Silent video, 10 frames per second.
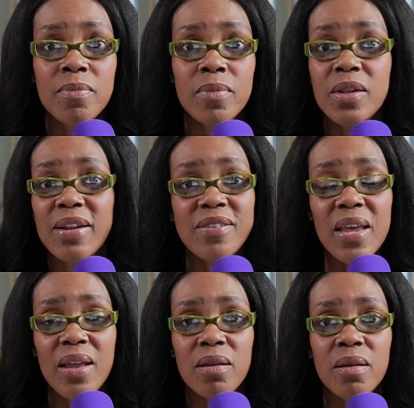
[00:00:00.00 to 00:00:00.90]
That's
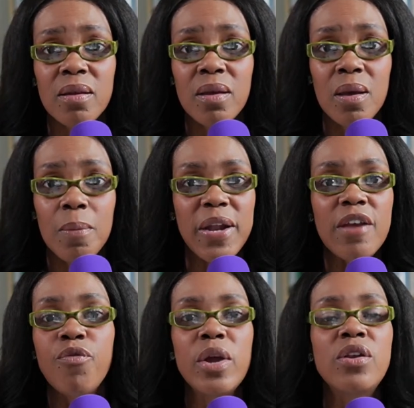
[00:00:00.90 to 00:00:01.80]
it. But if
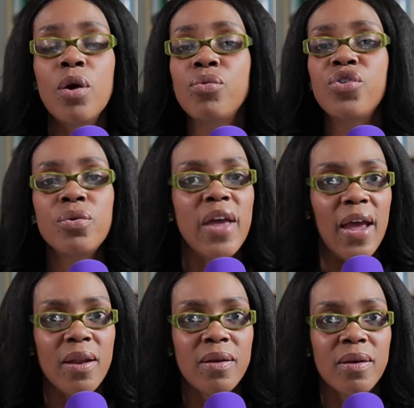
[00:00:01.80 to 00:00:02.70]
we don't do that,
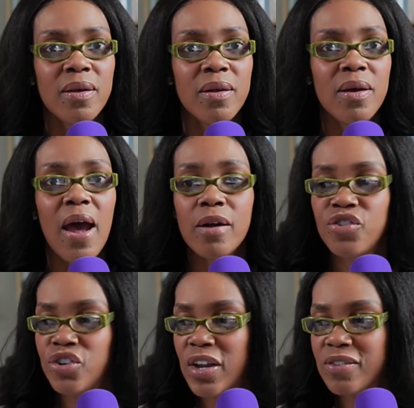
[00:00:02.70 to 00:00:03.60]
our
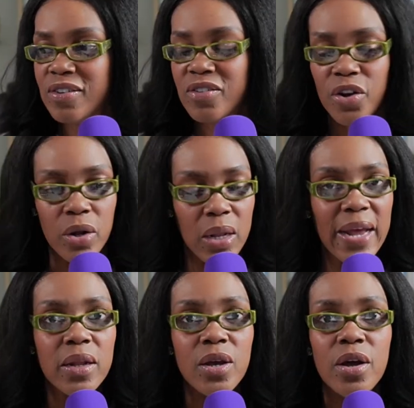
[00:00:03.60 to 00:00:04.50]
chances and our
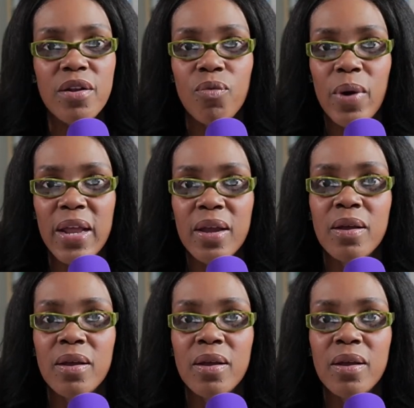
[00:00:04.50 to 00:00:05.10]
likelihood of winning,